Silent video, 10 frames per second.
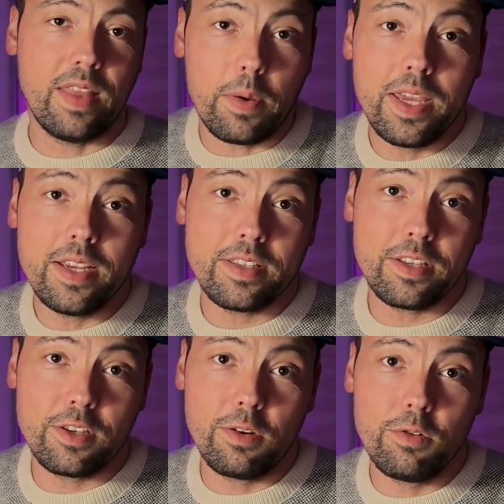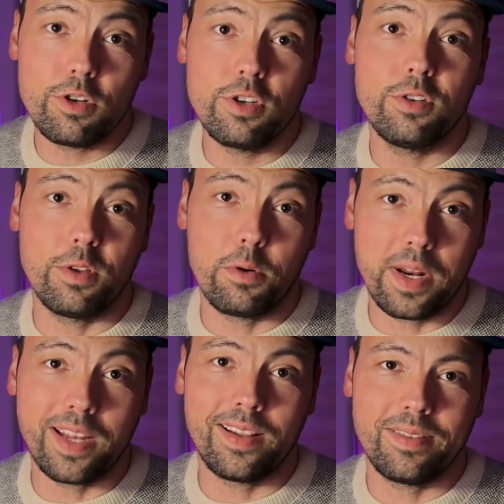Now here's the solution to the
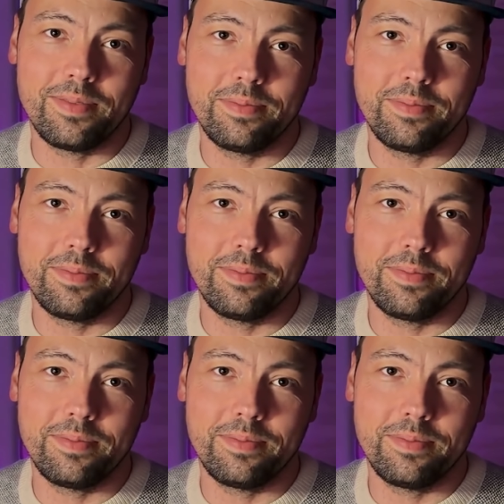riddle.